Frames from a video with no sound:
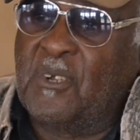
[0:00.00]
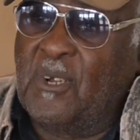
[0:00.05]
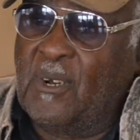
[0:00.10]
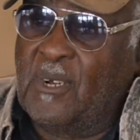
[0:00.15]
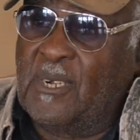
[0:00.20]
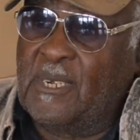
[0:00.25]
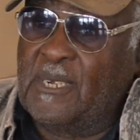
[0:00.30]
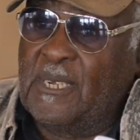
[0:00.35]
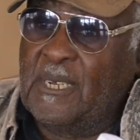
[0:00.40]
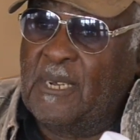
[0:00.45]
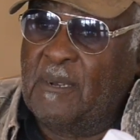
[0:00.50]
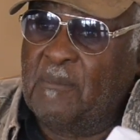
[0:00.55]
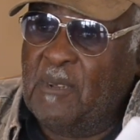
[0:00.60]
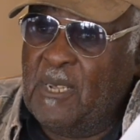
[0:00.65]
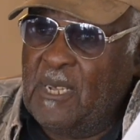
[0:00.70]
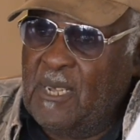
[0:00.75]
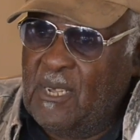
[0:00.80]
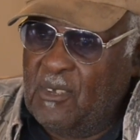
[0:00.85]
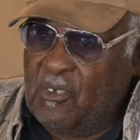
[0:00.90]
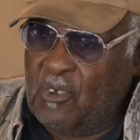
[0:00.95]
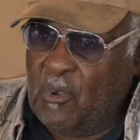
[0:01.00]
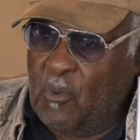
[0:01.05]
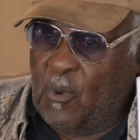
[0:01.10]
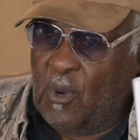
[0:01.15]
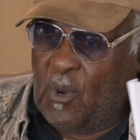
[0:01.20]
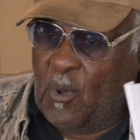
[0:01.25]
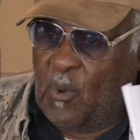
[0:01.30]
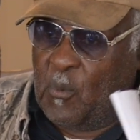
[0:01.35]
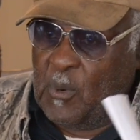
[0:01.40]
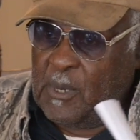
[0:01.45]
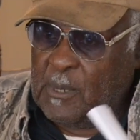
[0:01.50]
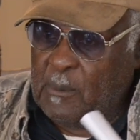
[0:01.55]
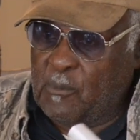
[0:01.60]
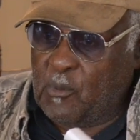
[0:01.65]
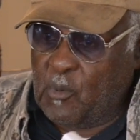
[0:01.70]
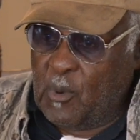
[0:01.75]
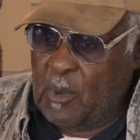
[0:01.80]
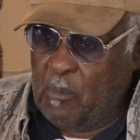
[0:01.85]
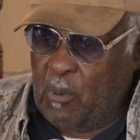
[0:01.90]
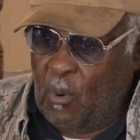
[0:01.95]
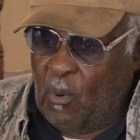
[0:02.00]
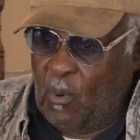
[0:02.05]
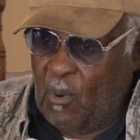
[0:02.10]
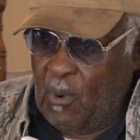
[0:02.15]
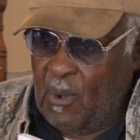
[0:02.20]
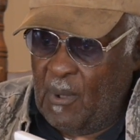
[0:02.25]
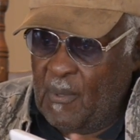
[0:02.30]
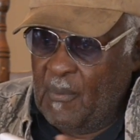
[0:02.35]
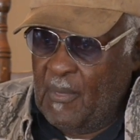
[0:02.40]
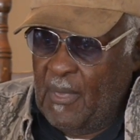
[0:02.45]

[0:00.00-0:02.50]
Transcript: Snudd and them. She went on with them three boys